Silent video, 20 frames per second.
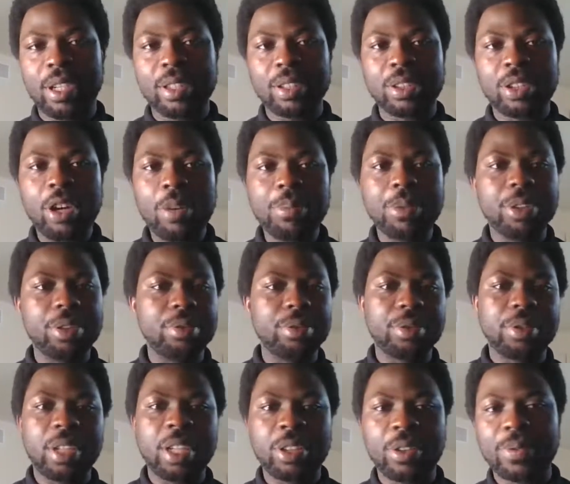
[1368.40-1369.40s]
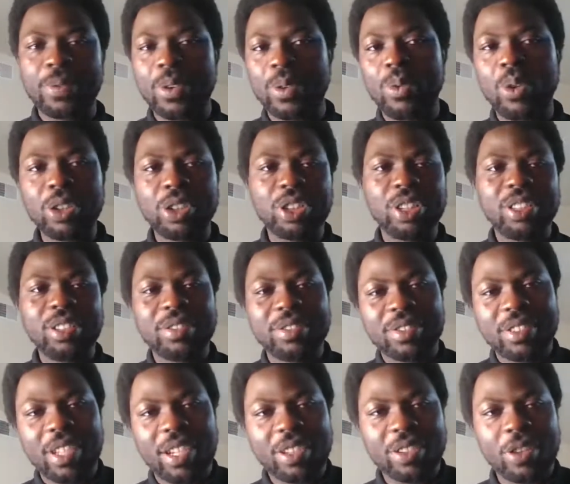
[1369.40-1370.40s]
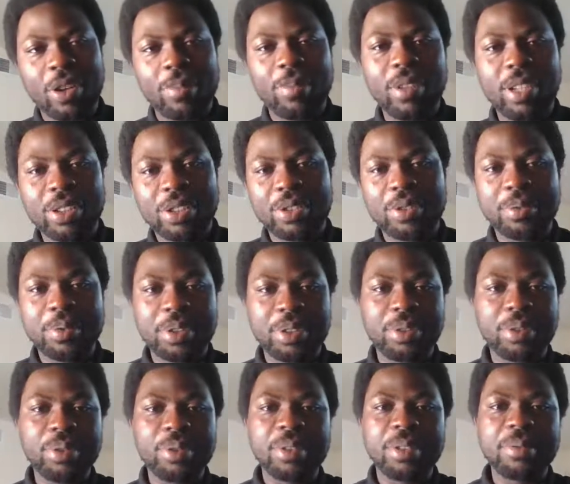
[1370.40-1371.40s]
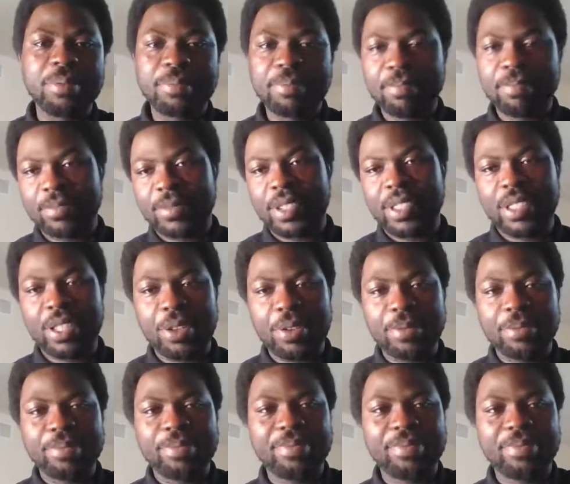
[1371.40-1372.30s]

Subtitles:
coming. Thank you for watching. God bless you. Really good. See you.